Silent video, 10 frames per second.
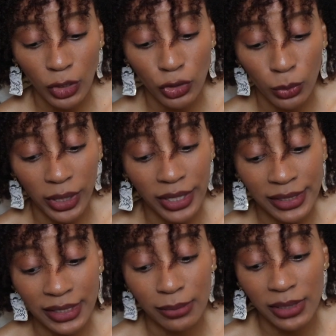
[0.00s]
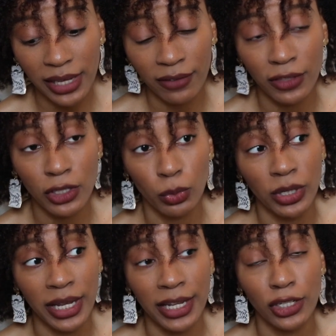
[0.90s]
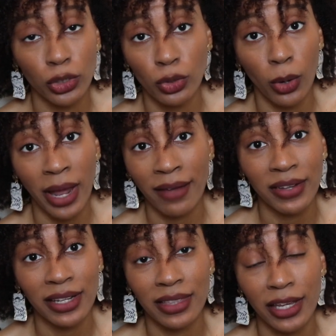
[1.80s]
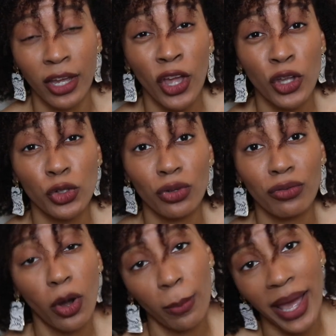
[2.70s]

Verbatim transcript: to where it seems like if things were to end, you don't have anything to fall